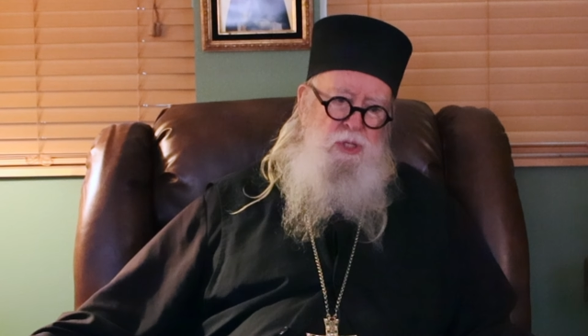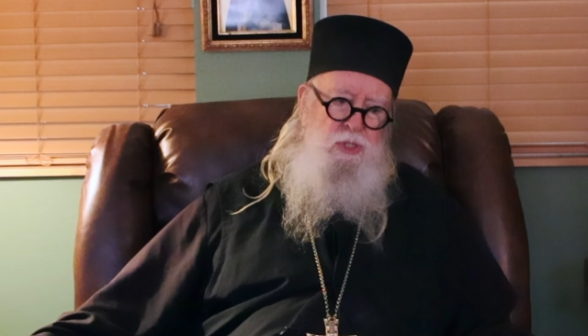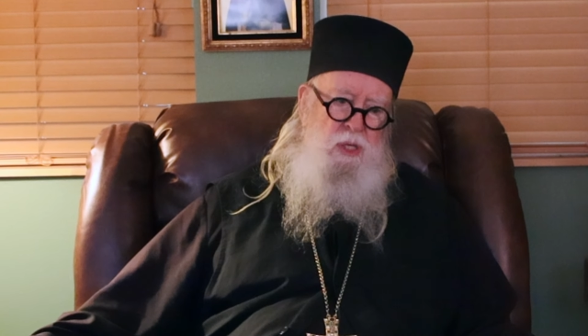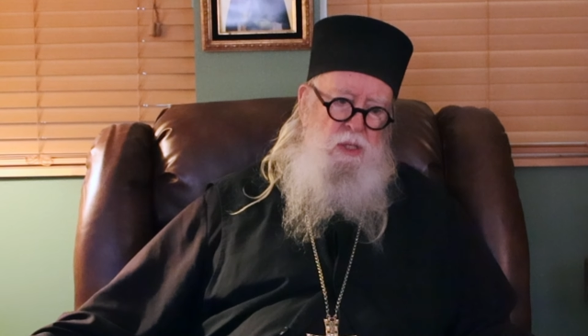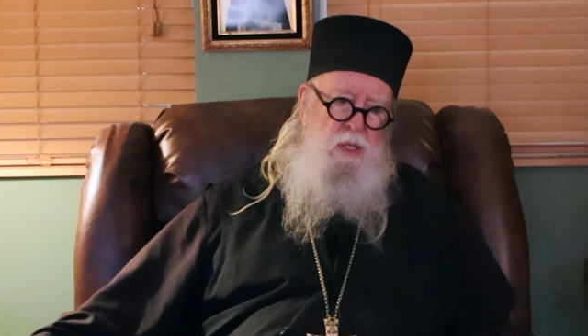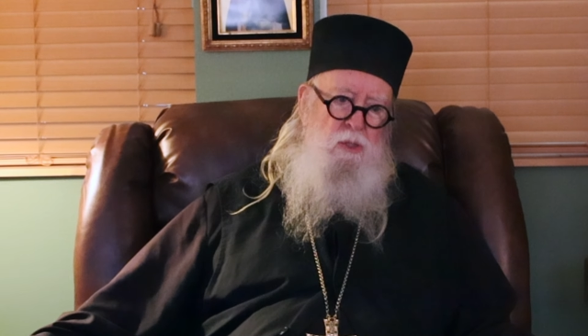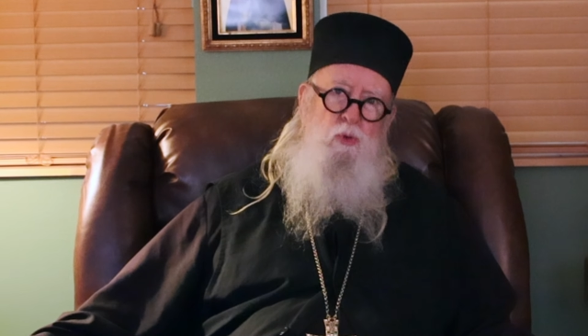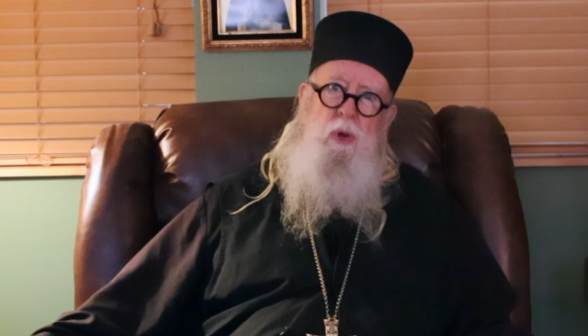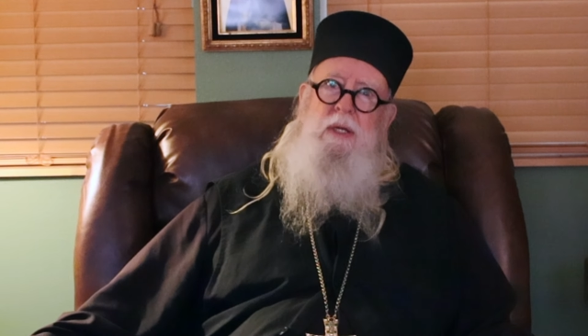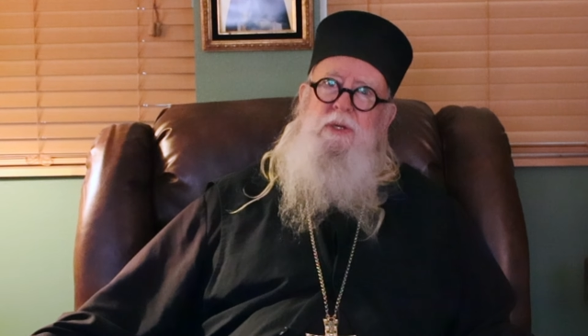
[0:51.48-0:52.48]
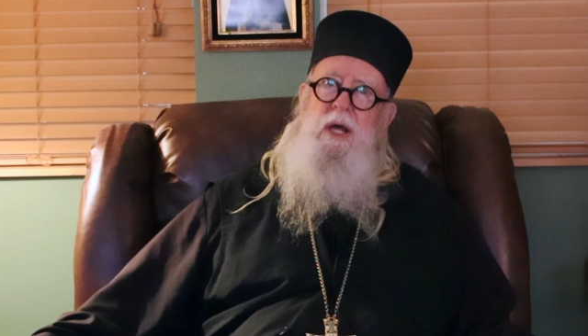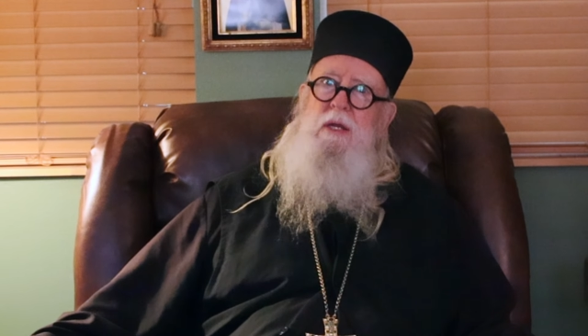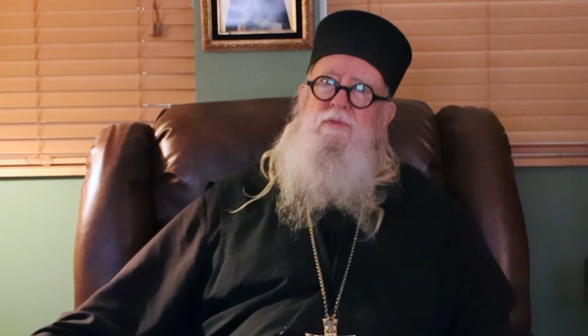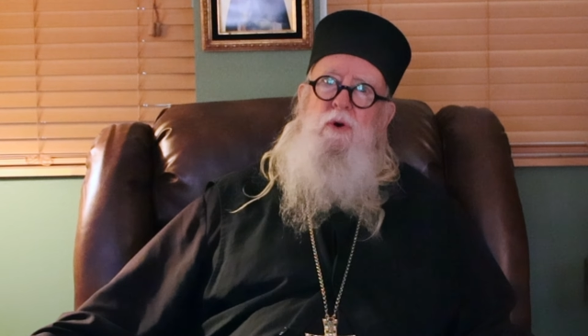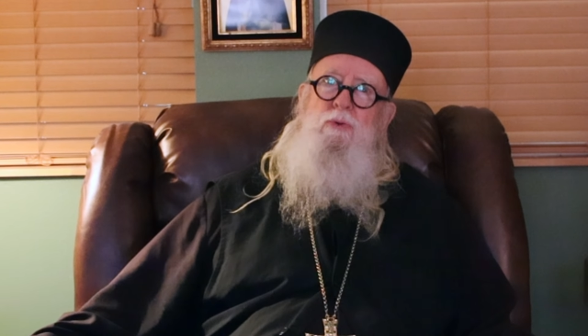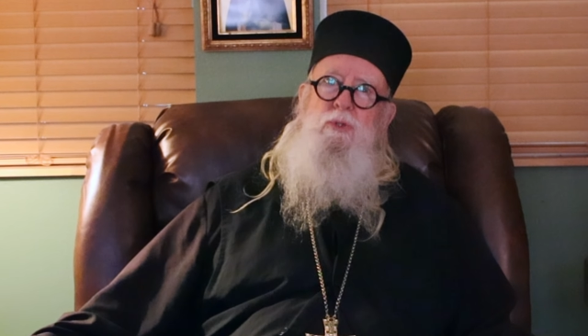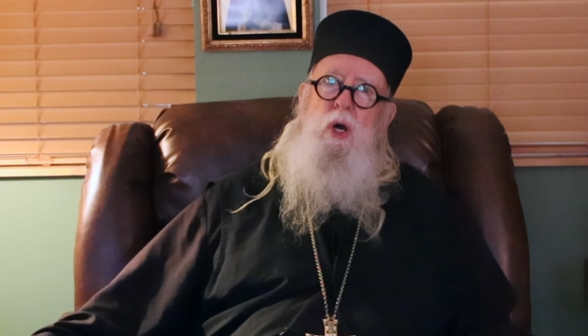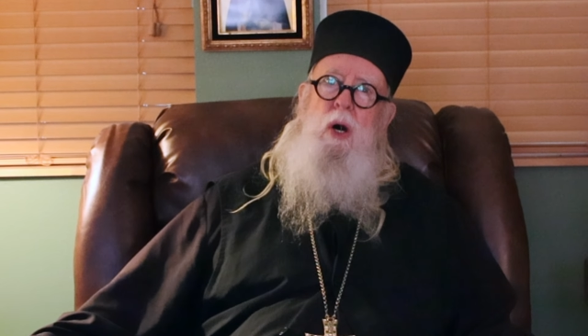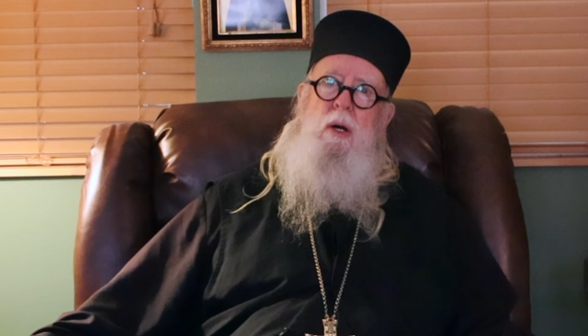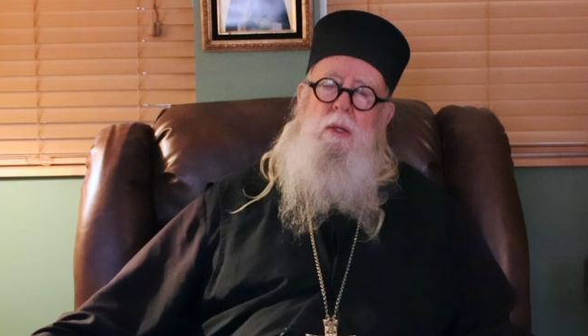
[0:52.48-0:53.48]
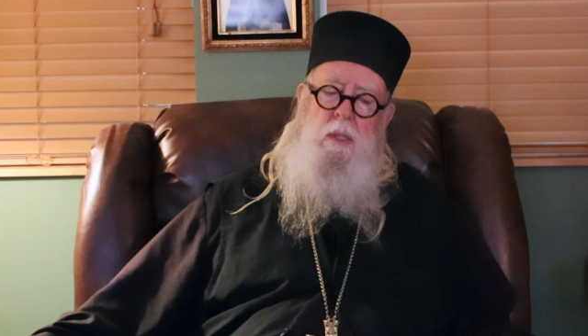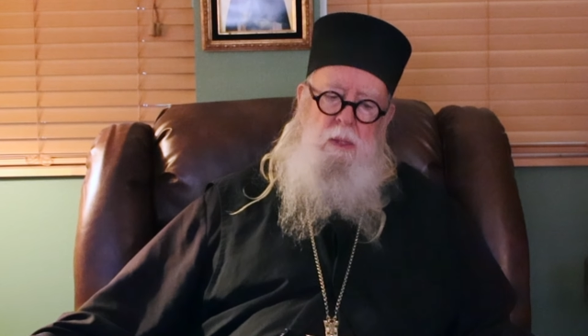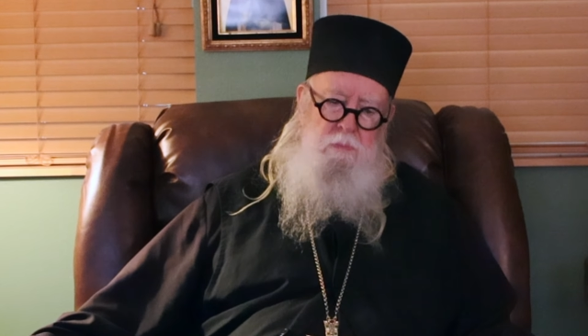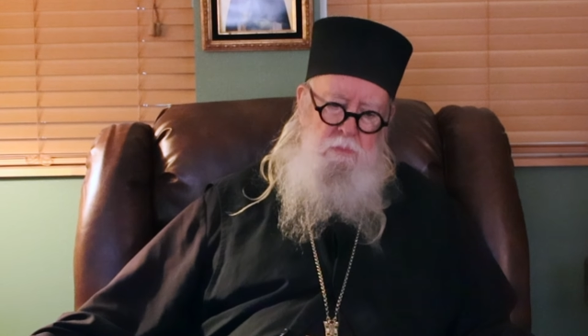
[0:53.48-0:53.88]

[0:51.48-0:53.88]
just a little quick telephone call,